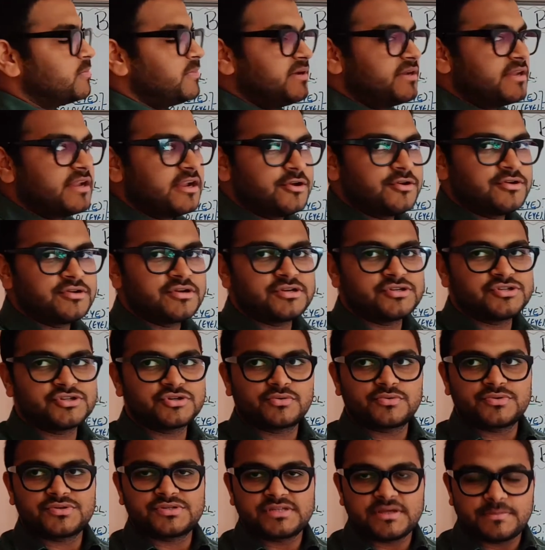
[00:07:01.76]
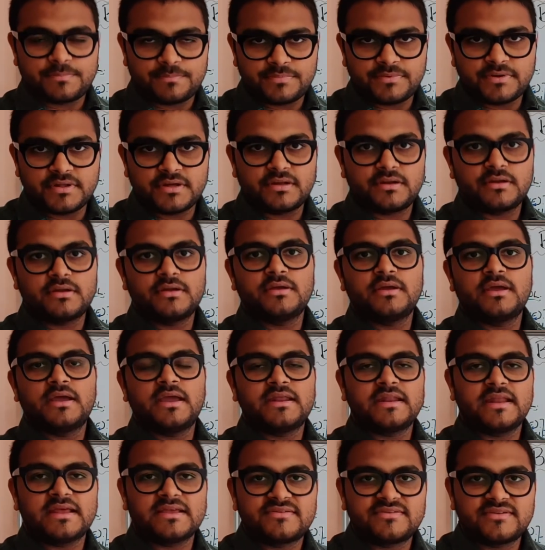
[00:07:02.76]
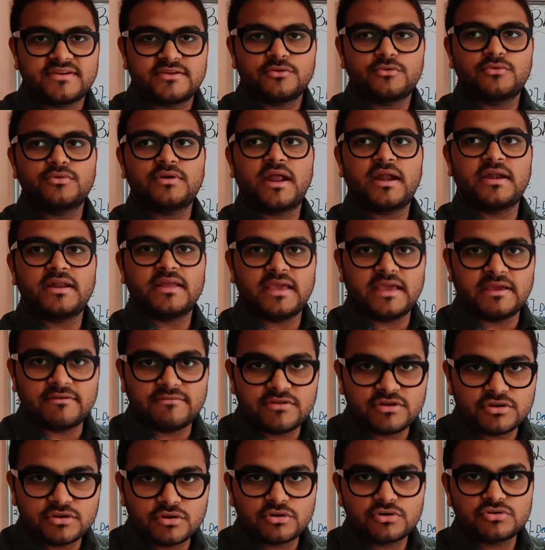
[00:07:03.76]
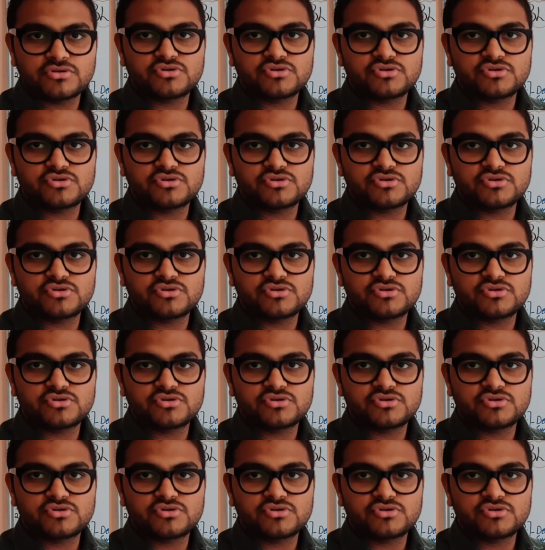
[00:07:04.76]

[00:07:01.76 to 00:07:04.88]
beta adrenergic receptor in SA node and AV node.